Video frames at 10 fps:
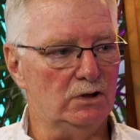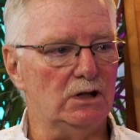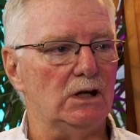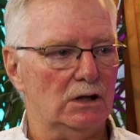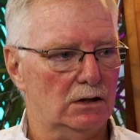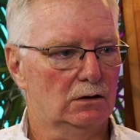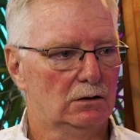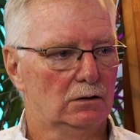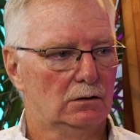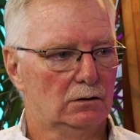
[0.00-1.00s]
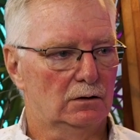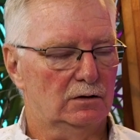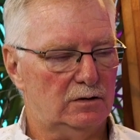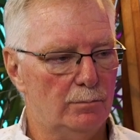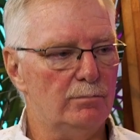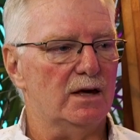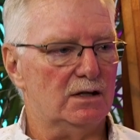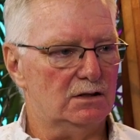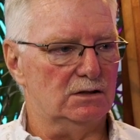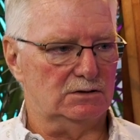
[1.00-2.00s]
need to
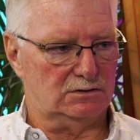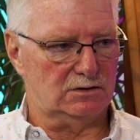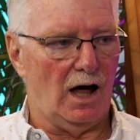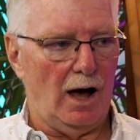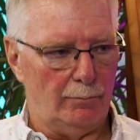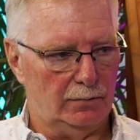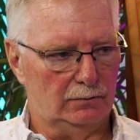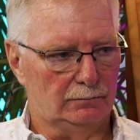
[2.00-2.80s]
make this stop?